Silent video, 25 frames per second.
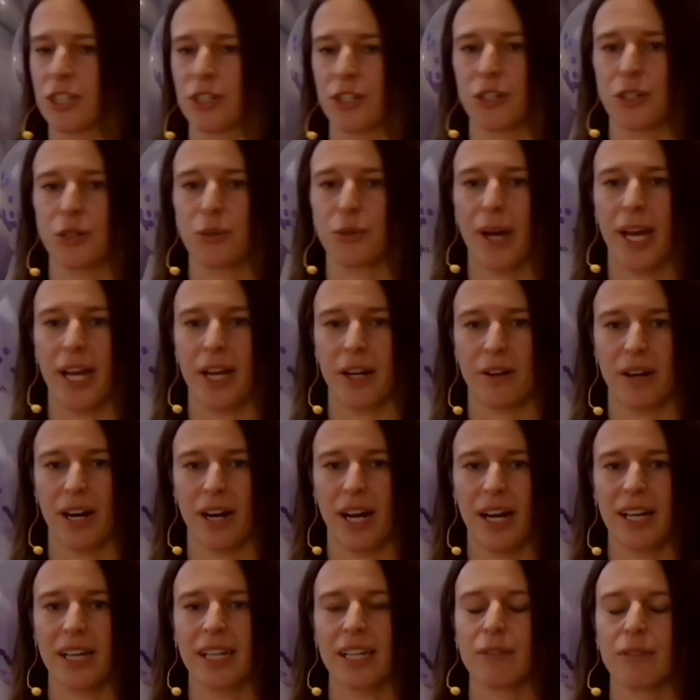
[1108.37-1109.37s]
new
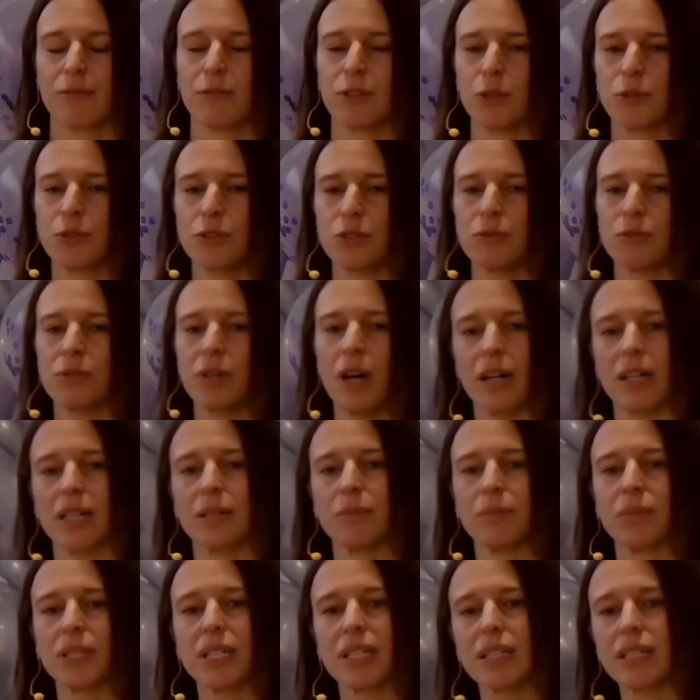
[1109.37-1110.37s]
era, if you do not
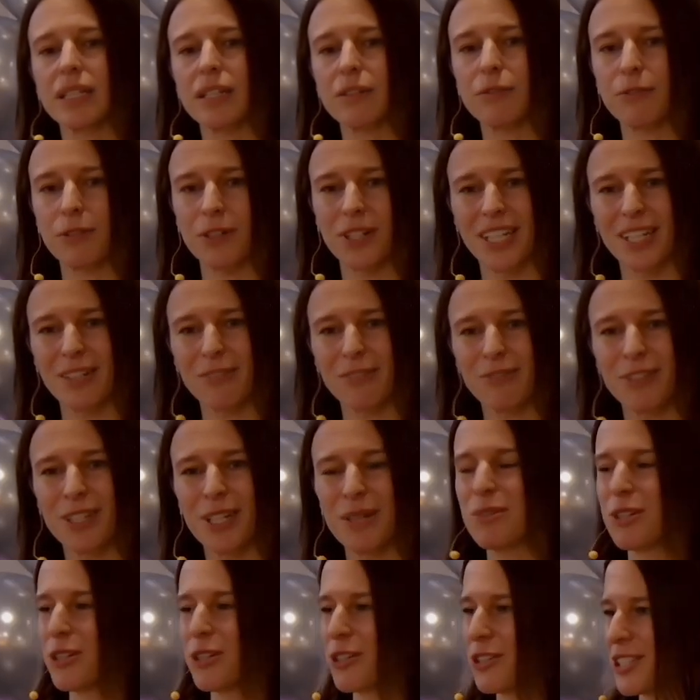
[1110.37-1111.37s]
completely forgive
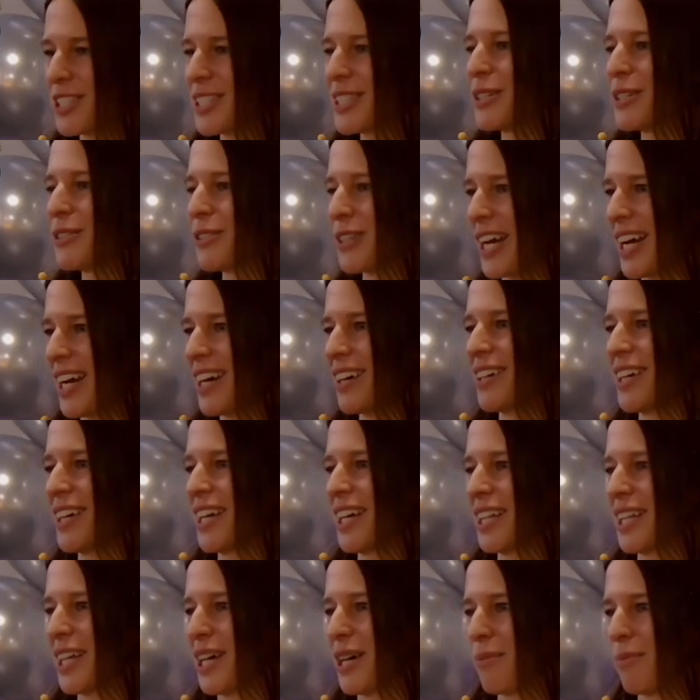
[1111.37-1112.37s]
them, you're still
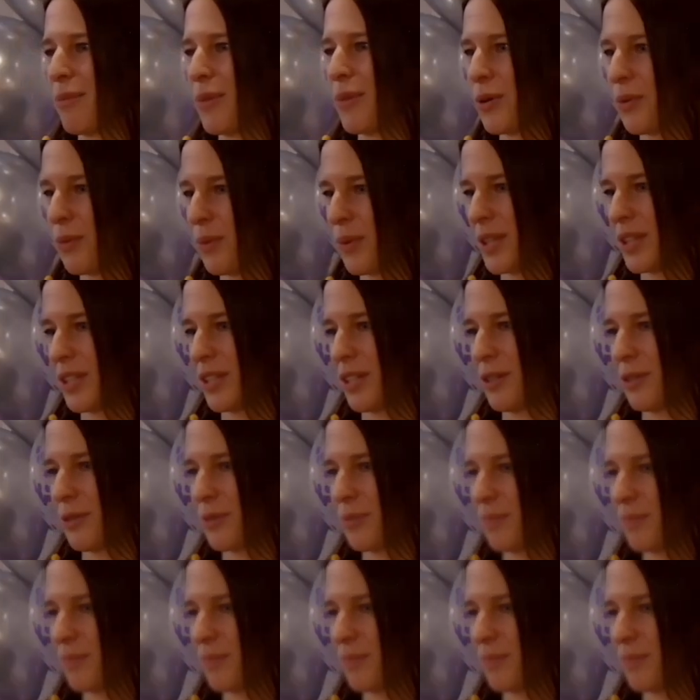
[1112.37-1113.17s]
carrying them with you.